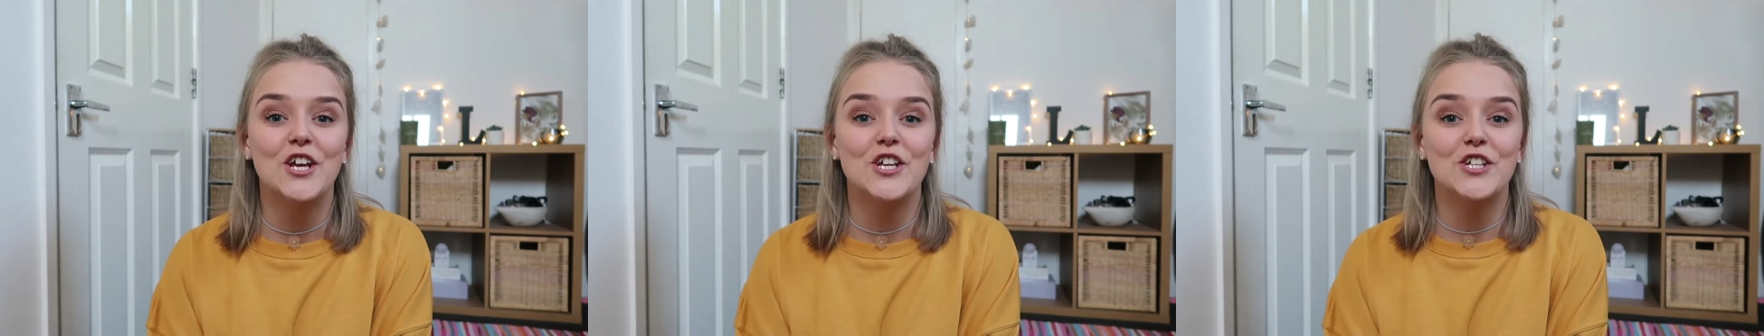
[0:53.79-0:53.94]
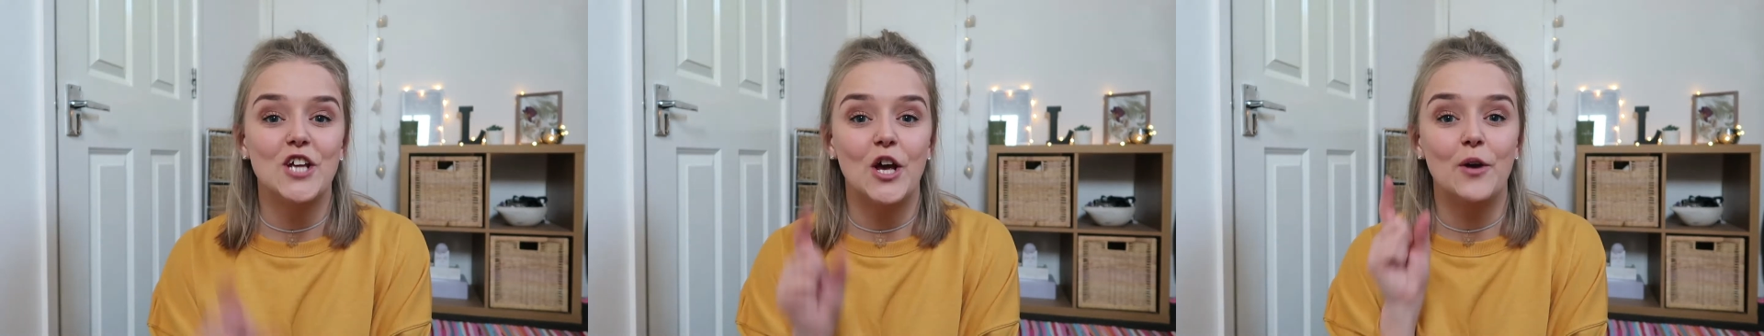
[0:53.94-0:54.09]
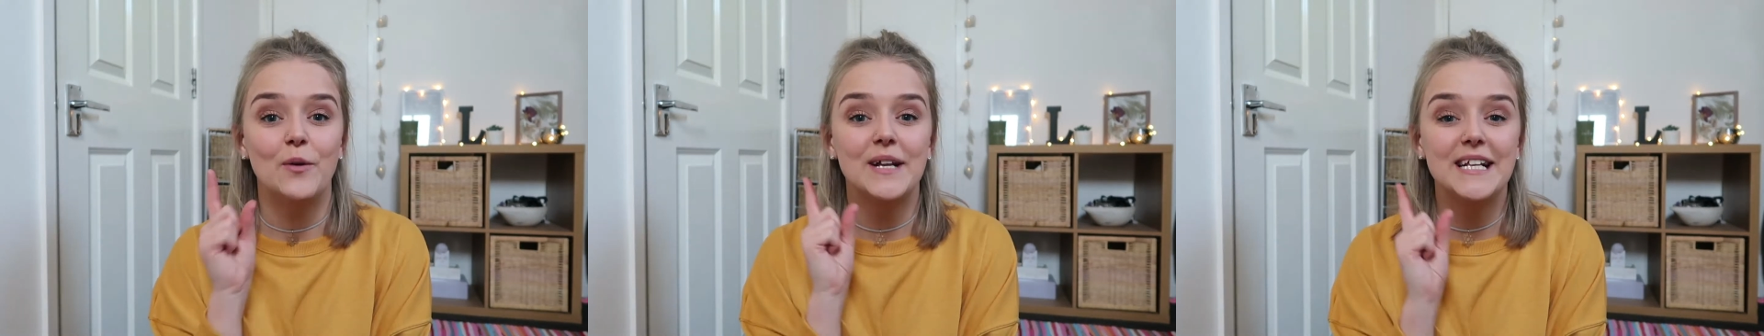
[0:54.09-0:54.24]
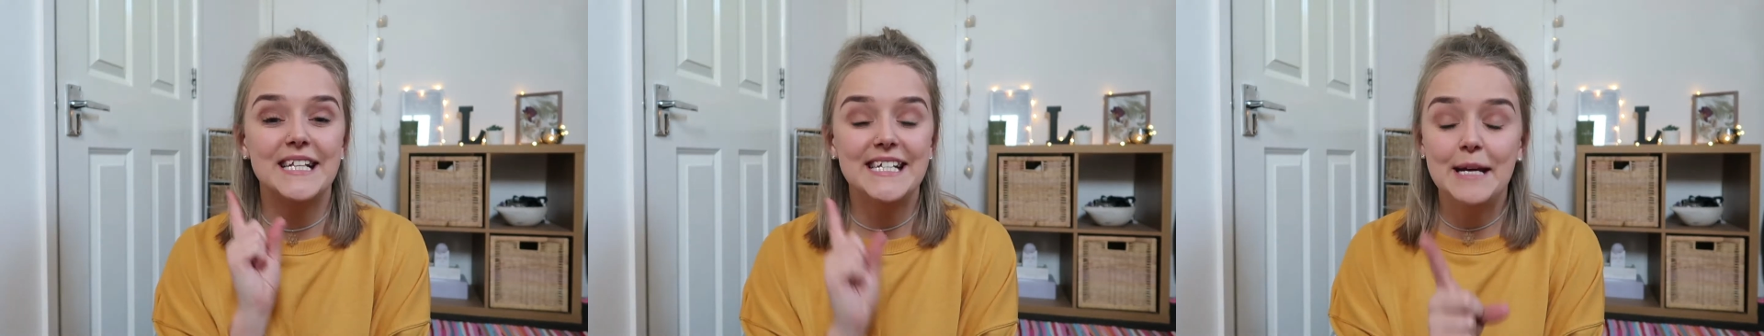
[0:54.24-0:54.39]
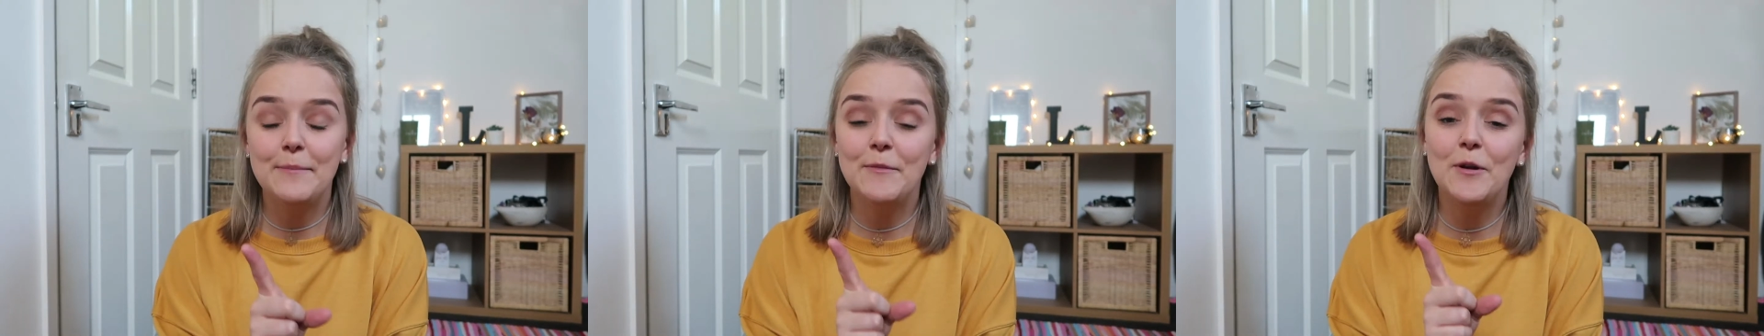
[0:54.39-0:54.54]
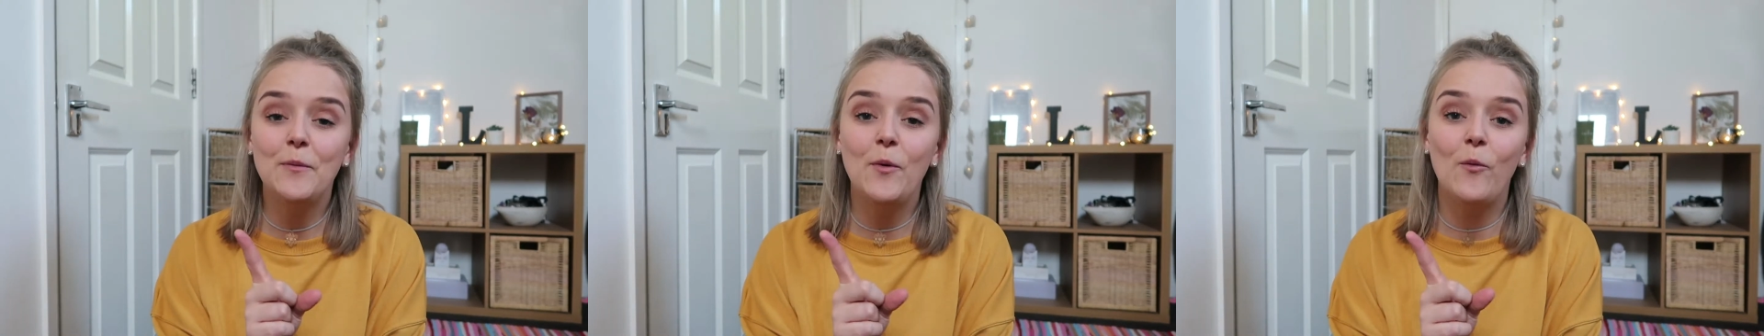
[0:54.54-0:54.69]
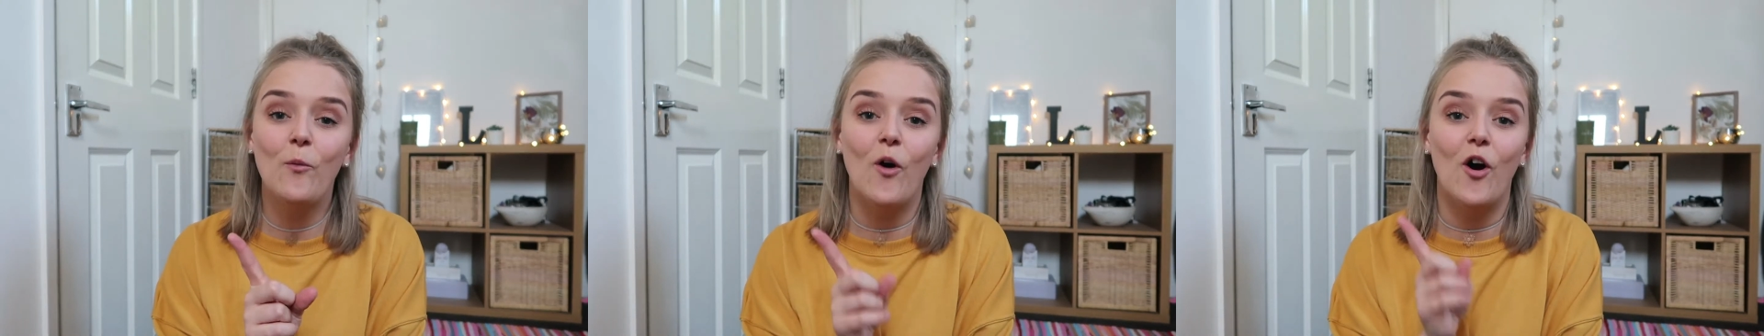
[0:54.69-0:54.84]
So tip
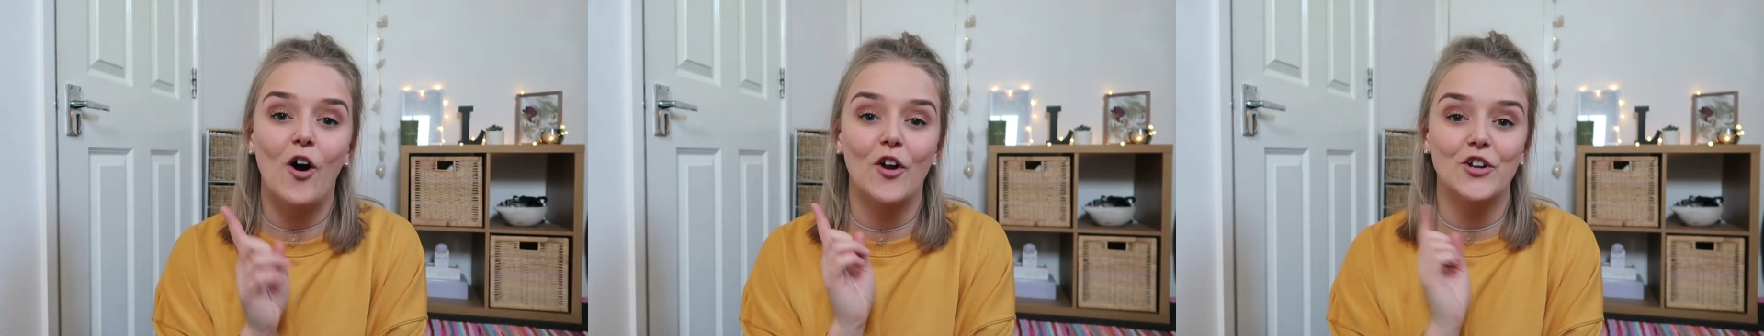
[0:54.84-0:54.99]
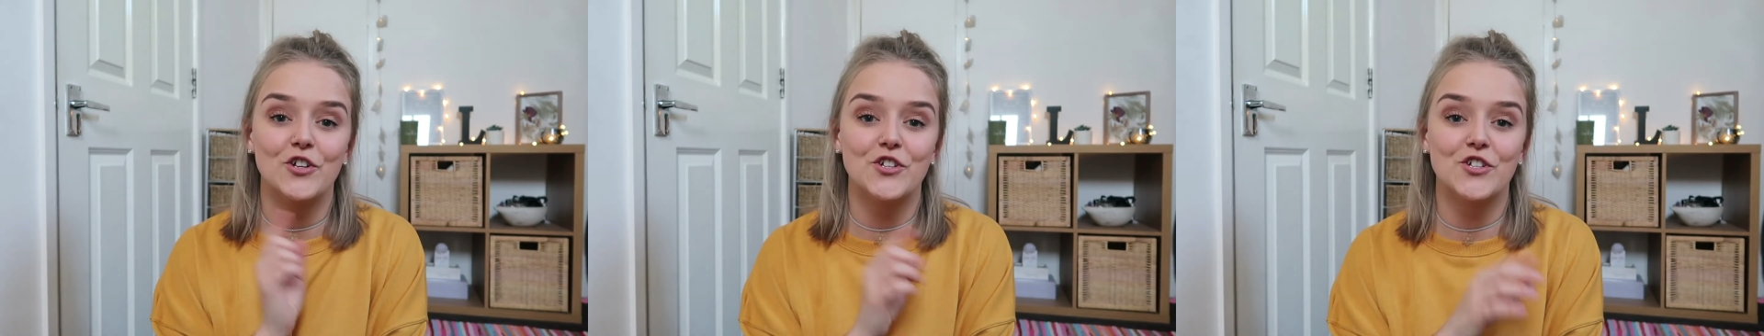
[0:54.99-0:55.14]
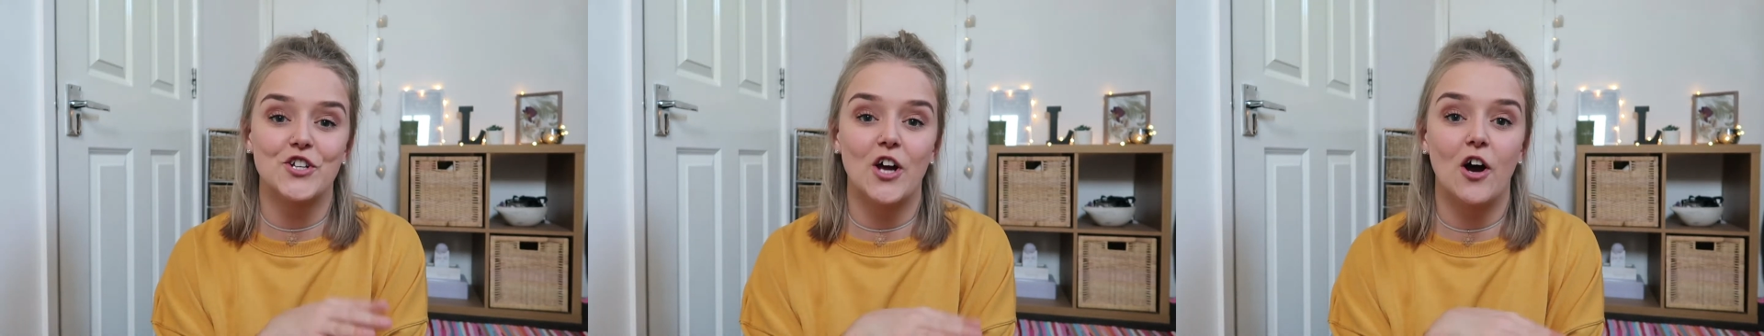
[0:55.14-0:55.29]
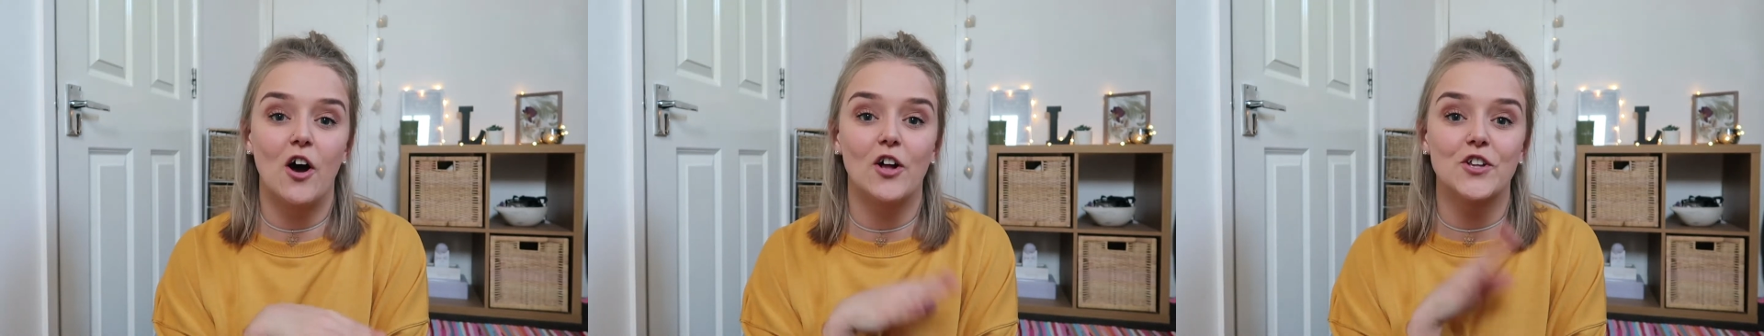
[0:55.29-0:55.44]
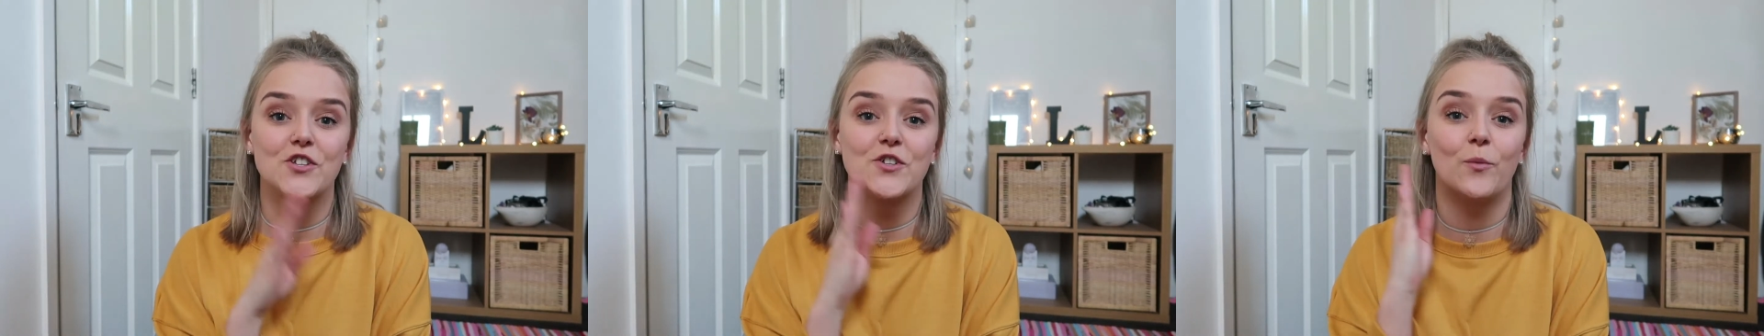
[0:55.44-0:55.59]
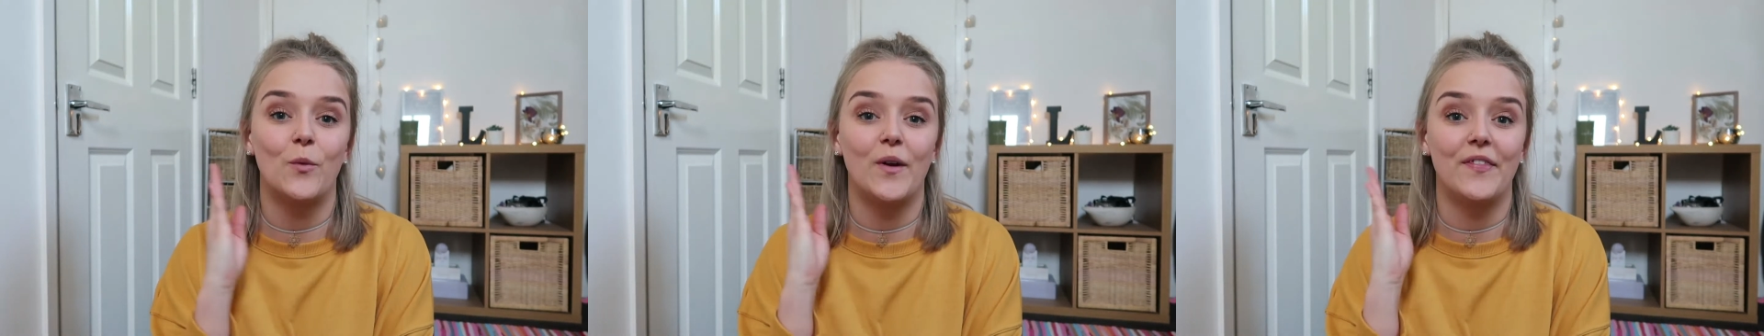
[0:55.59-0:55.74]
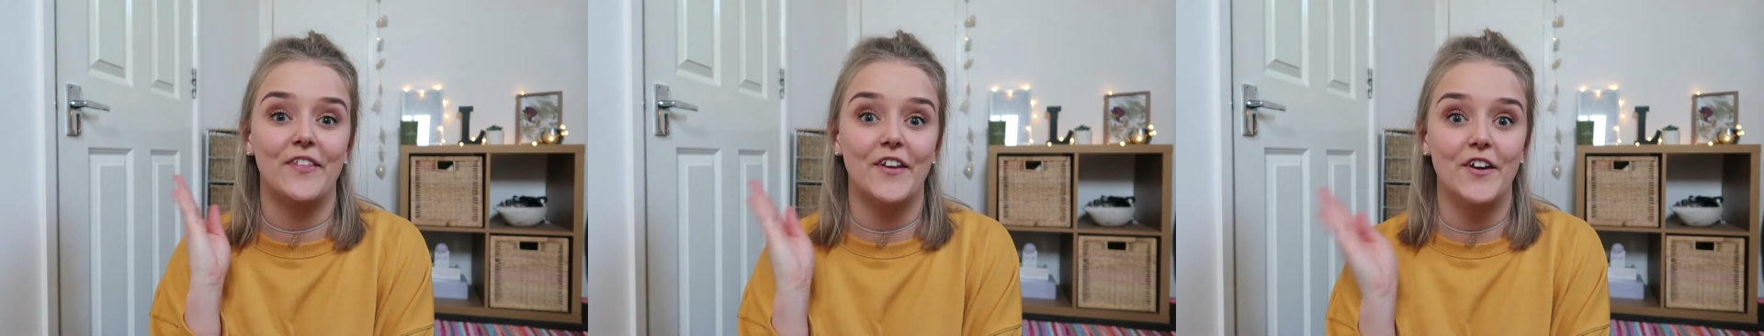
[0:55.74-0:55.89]
number one
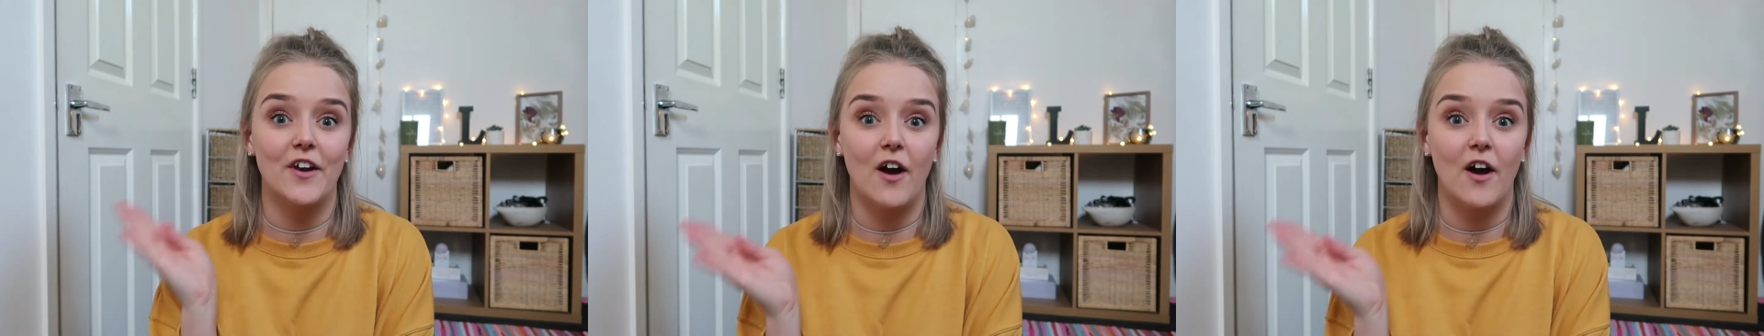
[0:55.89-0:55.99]
starts with the